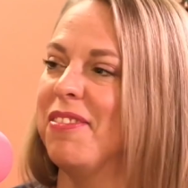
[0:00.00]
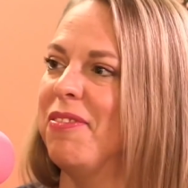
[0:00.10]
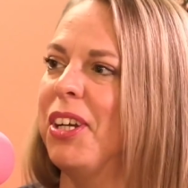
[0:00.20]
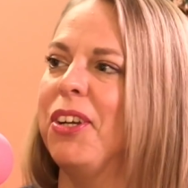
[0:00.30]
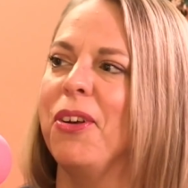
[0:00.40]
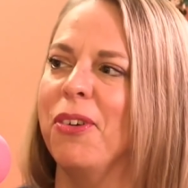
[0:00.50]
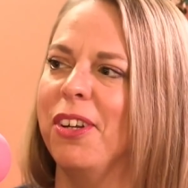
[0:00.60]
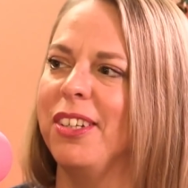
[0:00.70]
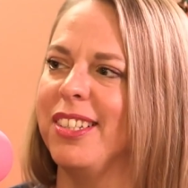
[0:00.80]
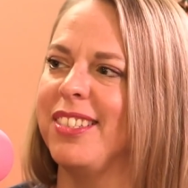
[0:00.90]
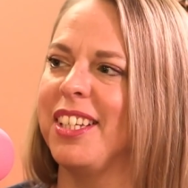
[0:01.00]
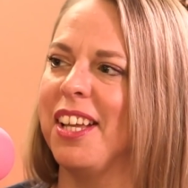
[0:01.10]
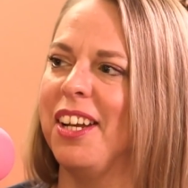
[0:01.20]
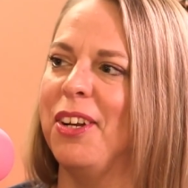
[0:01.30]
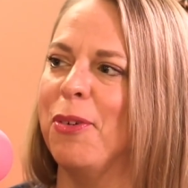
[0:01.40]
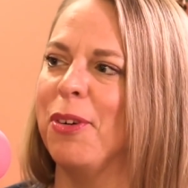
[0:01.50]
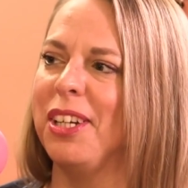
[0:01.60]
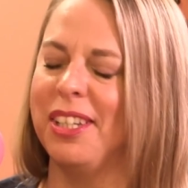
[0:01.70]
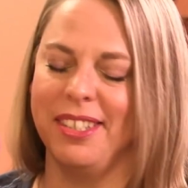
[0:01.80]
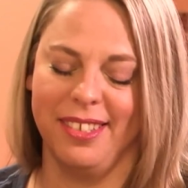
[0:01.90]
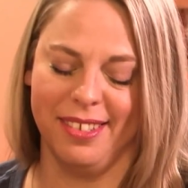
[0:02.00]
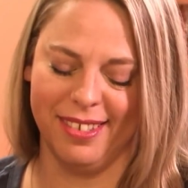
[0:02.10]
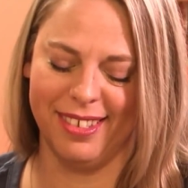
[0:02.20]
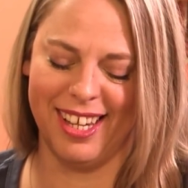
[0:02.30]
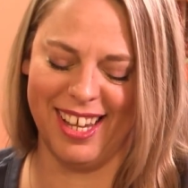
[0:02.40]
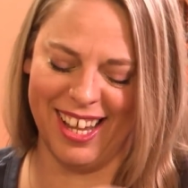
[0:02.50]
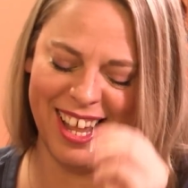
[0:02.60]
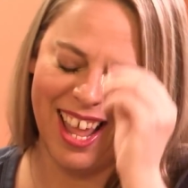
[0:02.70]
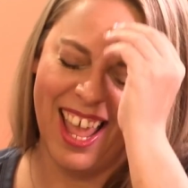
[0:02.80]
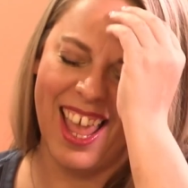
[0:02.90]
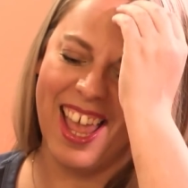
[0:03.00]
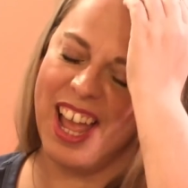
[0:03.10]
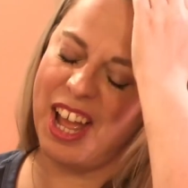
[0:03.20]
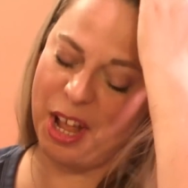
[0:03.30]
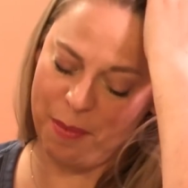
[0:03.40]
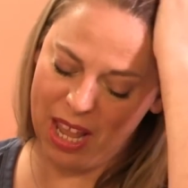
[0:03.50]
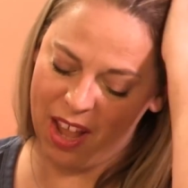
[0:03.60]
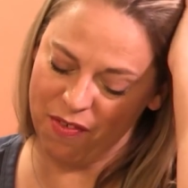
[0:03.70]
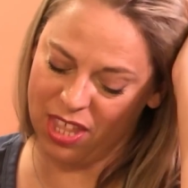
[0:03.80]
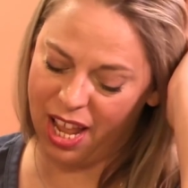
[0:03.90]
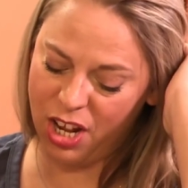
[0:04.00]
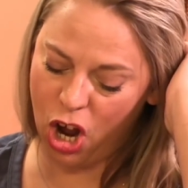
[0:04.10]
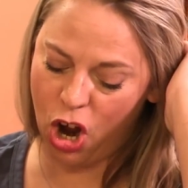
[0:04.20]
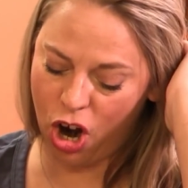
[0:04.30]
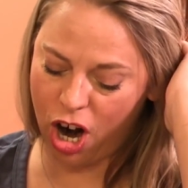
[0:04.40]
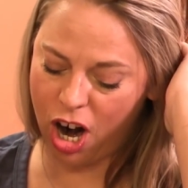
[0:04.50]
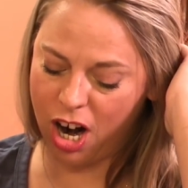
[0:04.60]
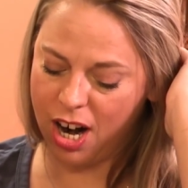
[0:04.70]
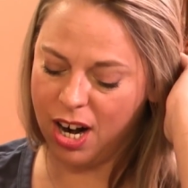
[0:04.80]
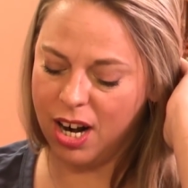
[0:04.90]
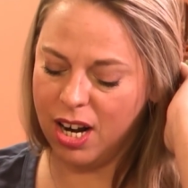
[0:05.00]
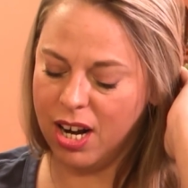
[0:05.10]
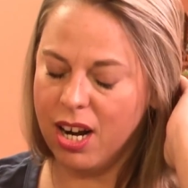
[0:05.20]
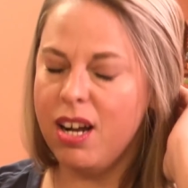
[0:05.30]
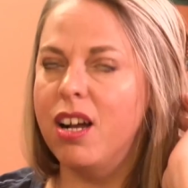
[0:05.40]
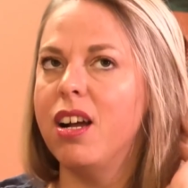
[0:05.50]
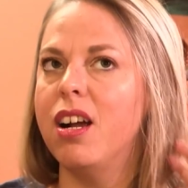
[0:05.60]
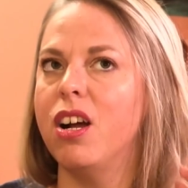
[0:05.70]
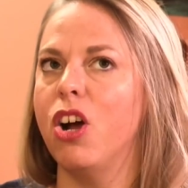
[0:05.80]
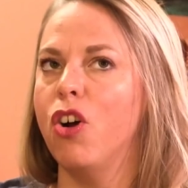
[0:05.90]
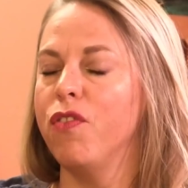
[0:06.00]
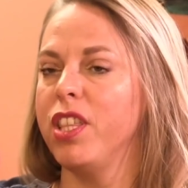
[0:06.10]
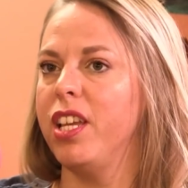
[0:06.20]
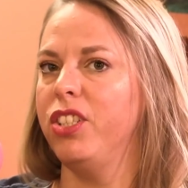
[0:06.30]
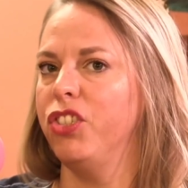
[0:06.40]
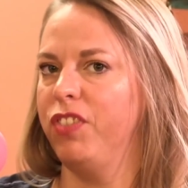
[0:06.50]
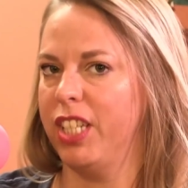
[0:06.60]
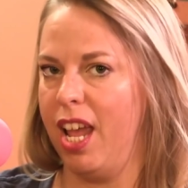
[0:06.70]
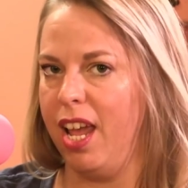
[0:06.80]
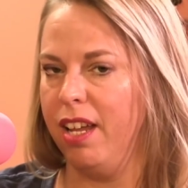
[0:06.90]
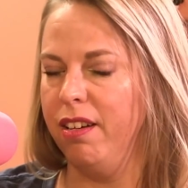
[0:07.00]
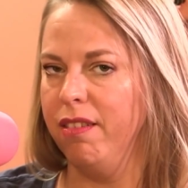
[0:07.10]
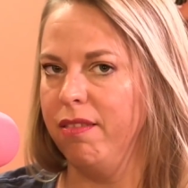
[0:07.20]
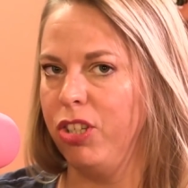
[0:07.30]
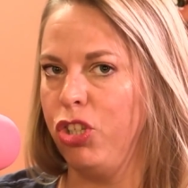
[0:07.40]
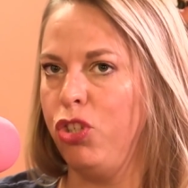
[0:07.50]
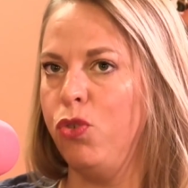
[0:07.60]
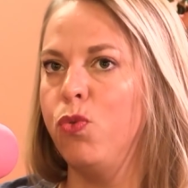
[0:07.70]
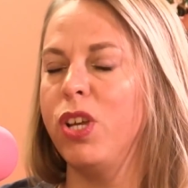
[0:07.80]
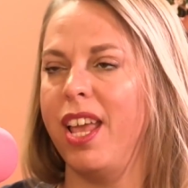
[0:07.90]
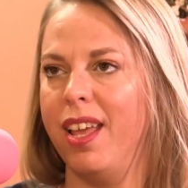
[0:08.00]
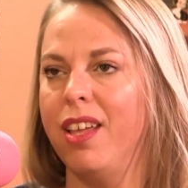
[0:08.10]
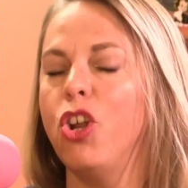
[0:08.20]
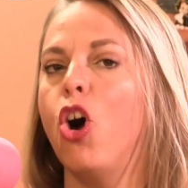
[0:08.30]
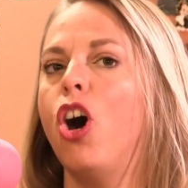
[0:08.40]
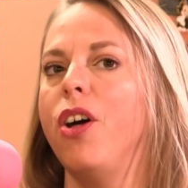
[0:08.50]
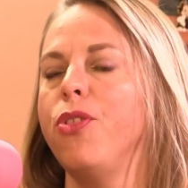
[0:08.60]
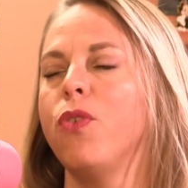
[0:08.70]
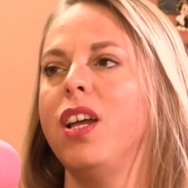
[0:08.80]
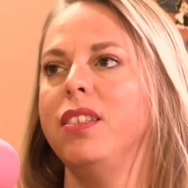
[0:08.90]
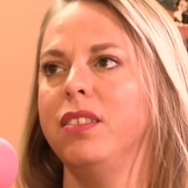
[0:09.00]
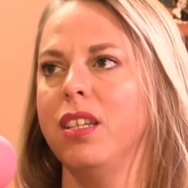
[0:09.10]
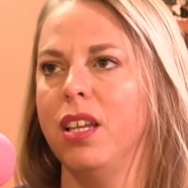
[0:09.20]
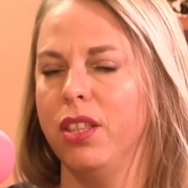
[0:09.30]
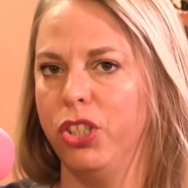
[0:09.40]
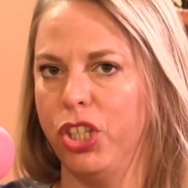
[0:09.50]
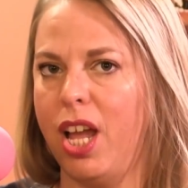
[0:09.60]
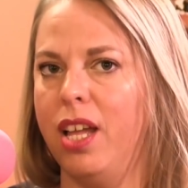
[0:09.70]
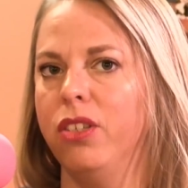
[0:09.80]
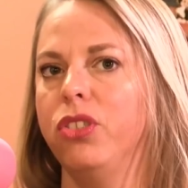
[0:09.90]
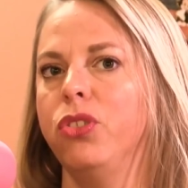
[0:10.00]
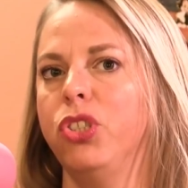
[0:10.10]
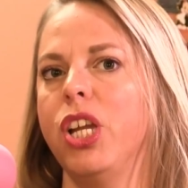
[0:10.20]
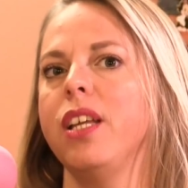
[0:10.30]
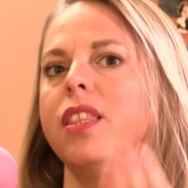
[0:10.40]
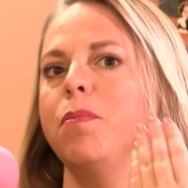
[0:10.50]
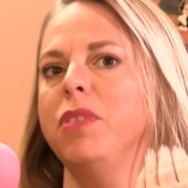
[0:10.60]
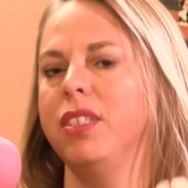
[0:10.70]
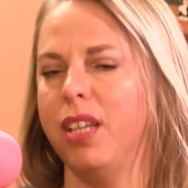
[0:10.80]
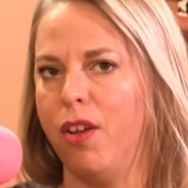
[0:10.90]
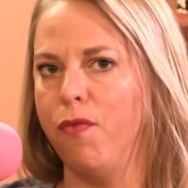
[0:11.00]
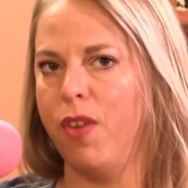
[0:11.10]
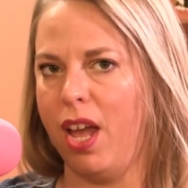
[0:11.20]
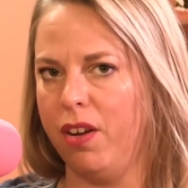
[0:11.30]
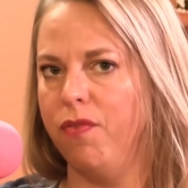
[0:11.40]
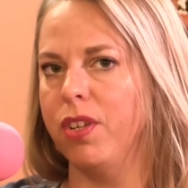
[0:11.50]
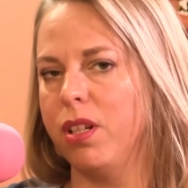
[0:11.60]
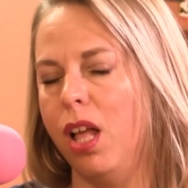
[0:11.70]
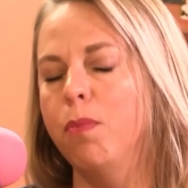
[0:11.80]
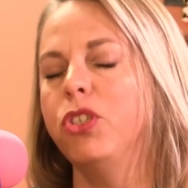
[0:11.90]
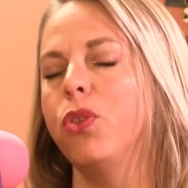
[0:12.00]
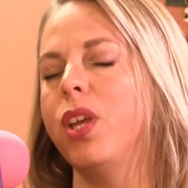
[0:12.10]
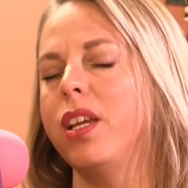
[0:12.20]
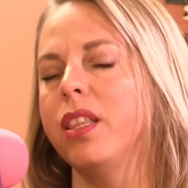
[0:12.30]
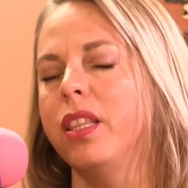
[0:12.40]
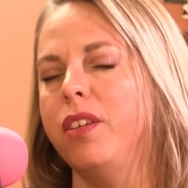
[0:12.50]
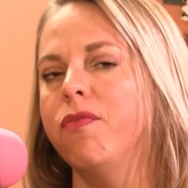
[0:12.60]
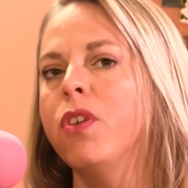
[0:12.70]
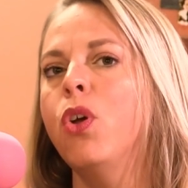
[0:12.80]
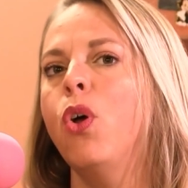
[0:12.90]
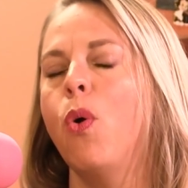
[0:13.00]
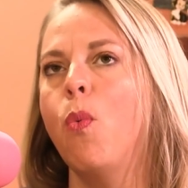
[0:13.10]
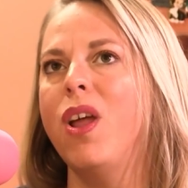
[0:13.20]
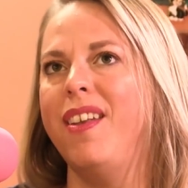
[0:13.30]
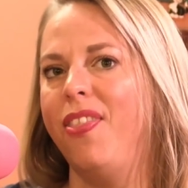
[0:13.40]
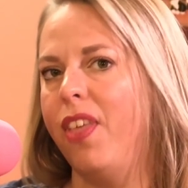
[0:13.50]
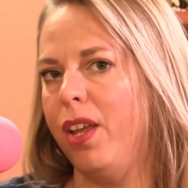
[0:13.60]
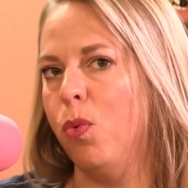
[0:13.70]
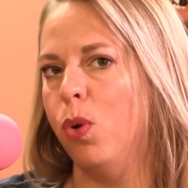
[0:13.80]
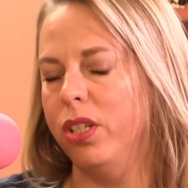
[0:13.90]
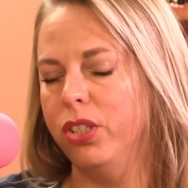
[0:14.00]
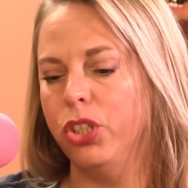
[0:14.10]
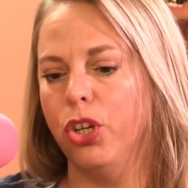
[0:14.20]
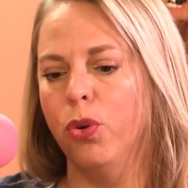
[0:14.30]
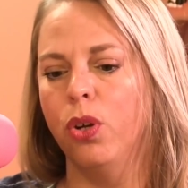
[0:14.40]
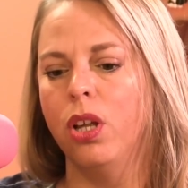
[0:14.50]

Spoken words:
very cool because they kind of know where he is. If they are over the age of 10, you can authorize the child to check themselves out of the club so they can leave when they want to.